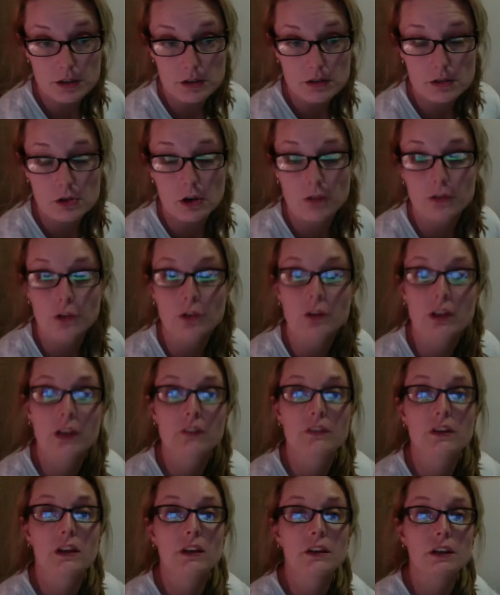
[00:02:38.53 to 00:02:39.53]
So if you're
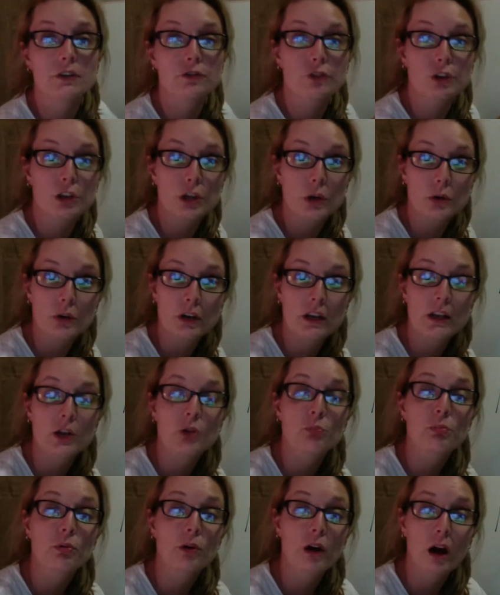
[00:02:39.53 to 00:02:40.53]
given a different unit in
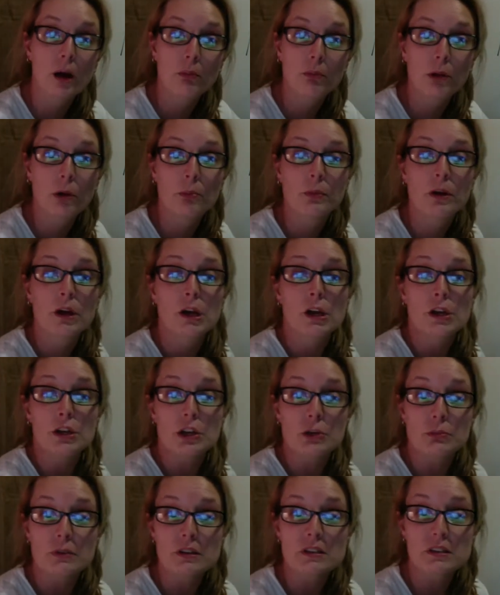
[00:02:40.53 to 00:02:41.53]
a problem,
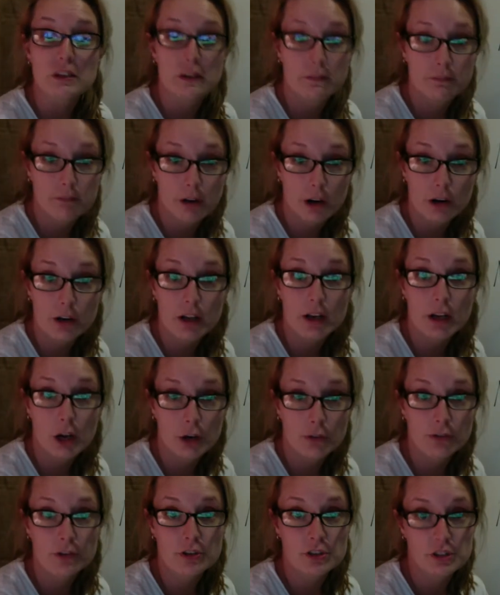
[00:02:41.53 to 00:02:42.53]
you must convert it
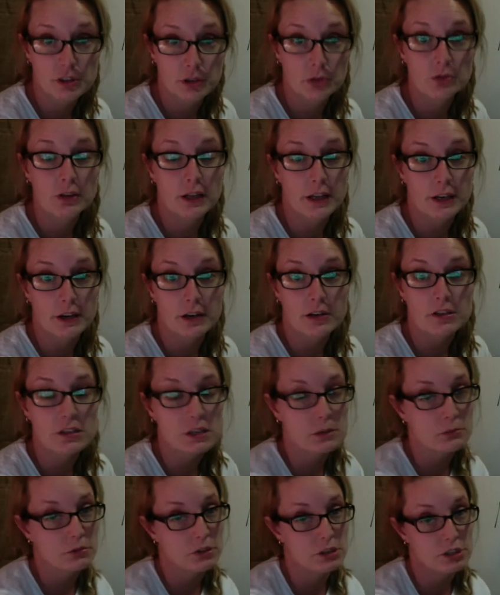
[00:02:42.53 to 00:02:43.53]
over to liters, and
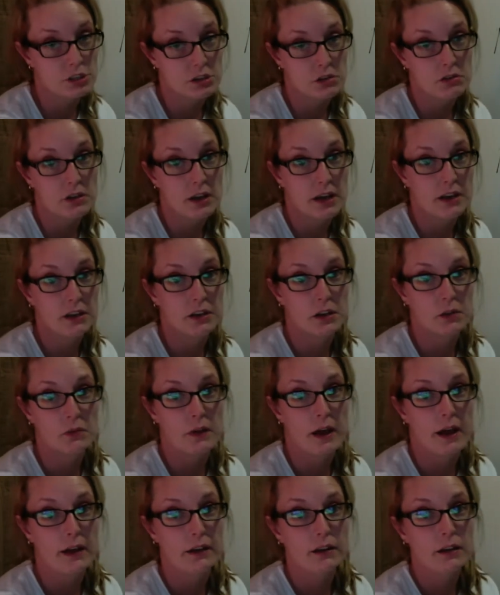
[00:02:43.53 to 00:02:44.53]
I'm going to show you how to do
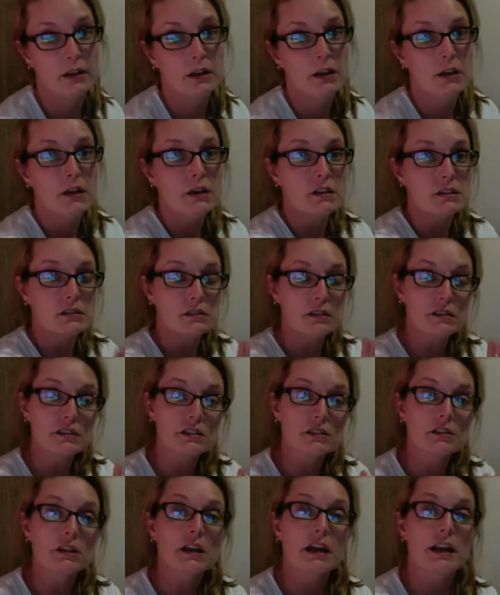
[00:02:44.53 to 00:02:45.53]
that. So let's
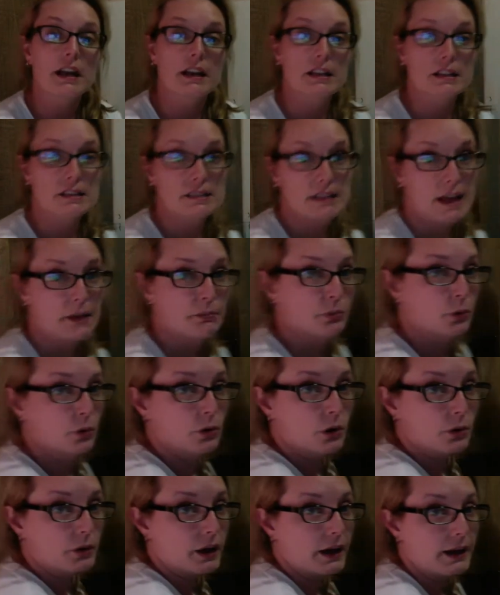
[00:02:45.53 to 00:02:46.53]
look at an example,
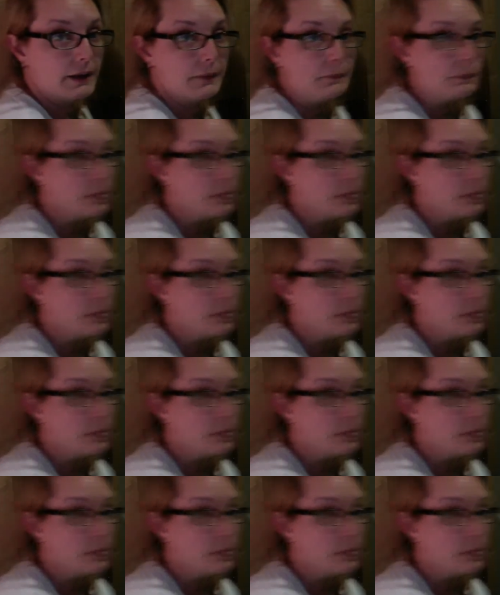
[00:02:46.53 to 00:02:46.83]
okay?